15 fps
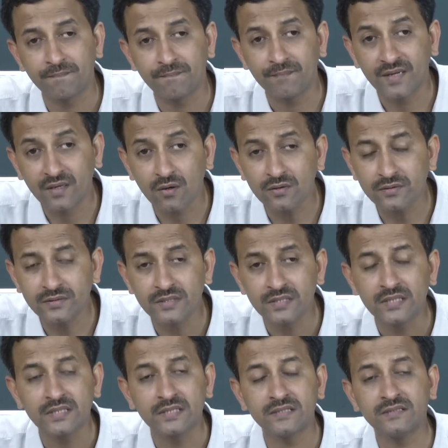because
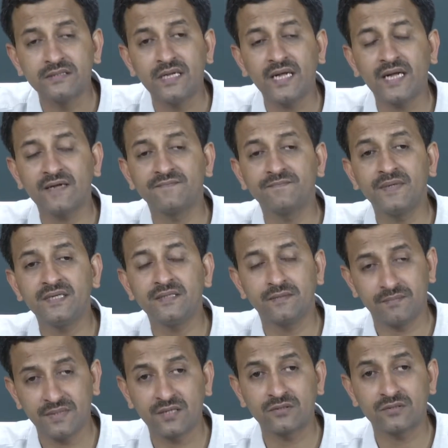they have been,
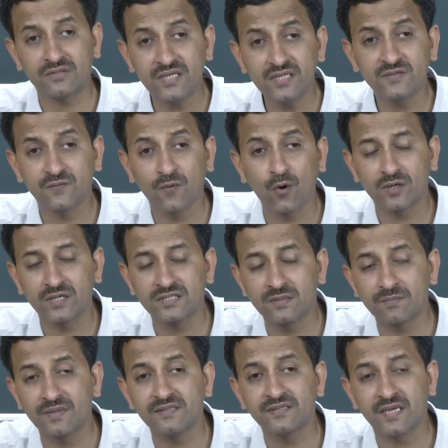because these four
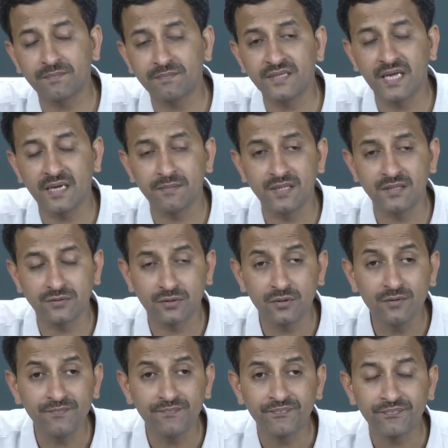disciplines have been able to